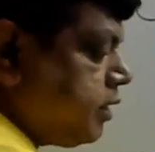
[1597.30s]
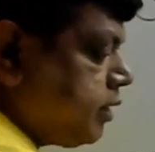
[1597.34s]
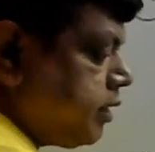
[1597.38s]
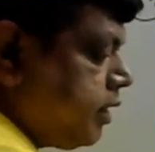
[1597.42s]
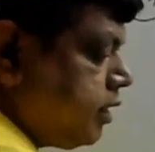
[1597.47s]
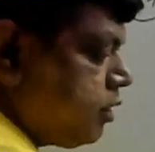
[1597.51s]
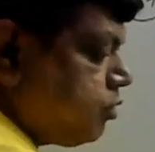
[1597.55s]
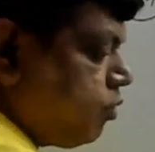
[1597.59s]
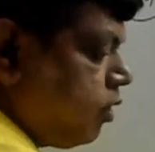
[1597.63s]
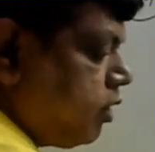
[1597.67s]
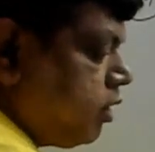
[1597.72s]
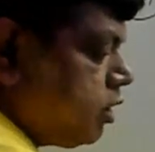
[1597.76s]
case,
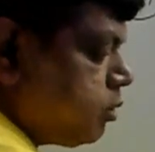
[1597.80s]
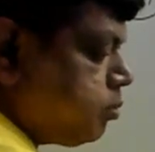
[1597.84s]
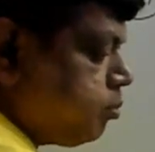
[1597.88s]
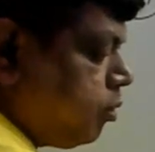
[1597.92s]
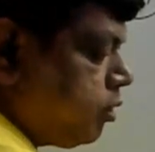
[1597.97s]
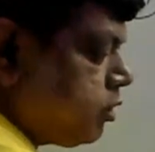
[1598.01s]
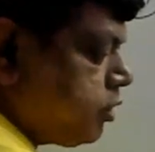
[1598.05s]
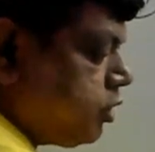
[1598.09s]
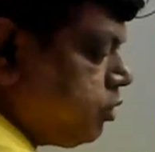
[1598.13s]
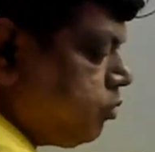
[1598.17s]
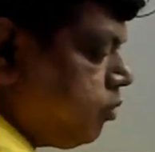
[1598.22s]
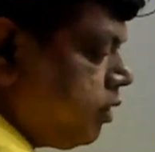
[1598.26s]
one is
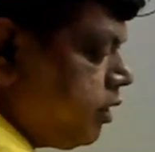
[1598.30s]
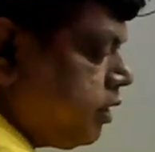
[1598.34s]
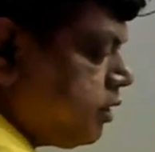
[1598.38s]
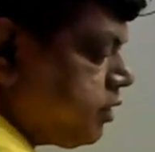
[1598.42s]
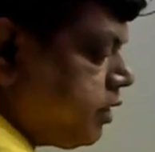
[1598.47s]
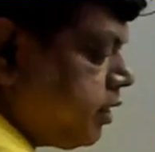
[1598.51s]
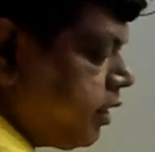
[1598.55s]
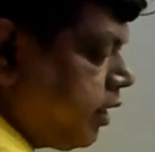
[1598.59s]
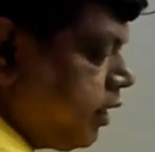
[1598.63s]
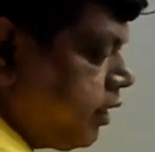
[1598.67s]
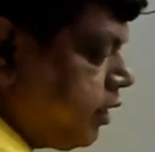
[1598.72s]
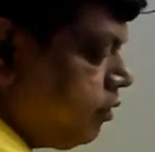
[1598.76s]
positive, one is
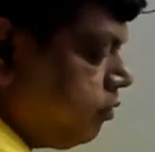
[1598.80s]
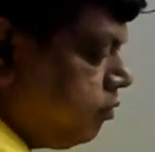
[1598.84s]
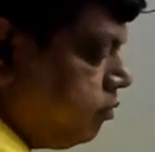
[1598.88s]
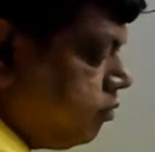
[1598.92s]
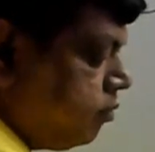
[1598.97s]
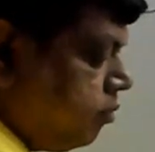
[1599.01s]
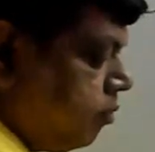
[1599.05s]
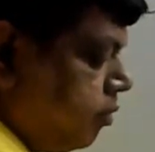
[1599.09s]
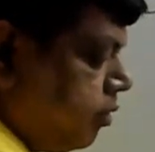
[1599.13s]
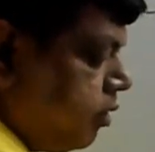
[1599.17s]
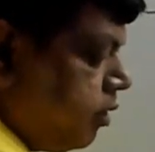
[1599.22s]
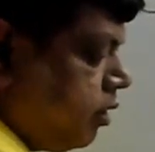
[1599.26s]
negative.
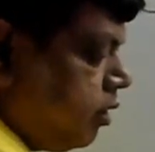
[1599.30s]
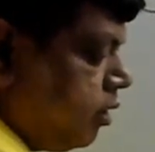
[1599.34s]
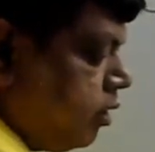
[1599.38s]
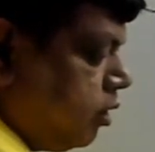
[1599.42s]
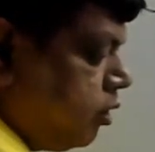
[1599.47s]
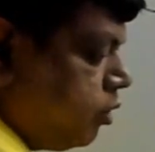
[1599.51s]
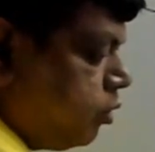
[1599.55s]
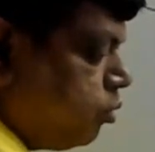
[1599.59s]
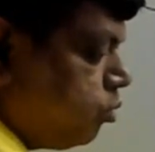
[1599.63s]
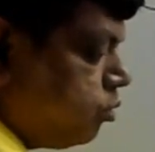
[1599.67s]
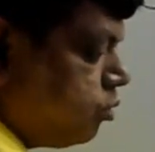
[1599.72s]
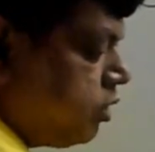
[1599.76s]

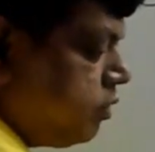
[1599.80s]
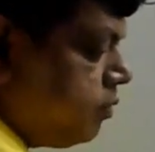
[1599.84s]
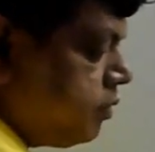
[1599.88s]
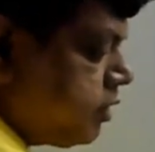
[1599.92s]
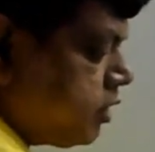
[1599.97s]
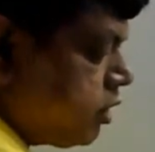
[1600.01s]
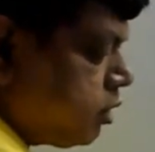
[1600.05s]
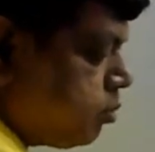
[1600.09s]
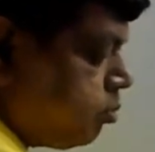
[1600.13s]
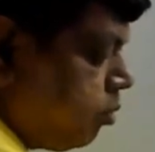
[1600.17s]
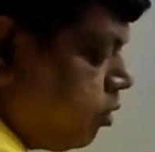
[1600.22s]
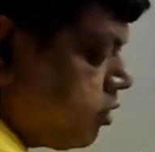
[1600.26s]
To see which
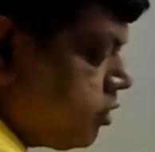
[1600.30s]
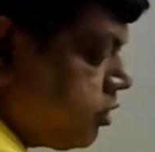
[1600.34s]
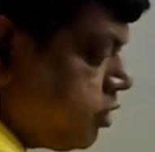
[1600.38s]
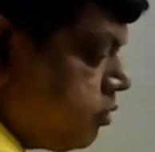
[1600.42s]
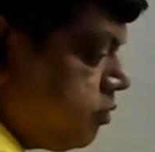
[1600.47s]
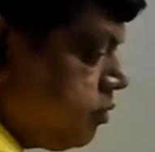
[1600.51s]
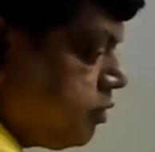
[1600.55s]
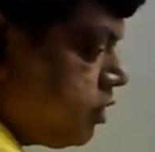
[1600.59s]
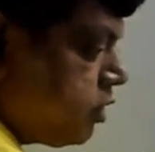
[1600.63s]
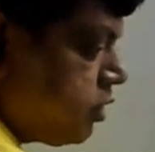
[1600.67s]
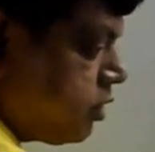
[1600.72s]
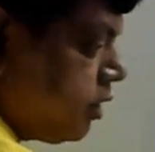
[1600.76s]
is positive,
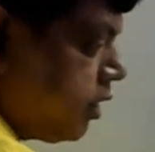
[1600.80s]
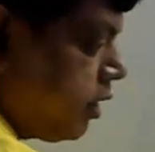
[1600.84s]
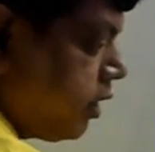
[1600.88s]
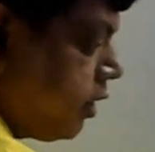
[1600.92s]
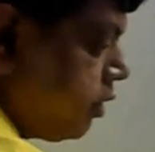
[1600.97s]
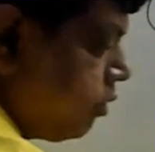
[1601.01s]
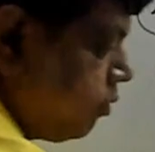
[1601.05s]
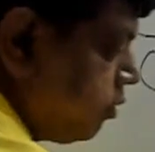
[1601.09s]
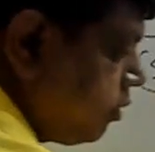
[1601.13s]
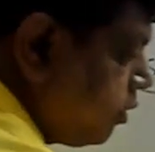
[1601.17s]
which is negative,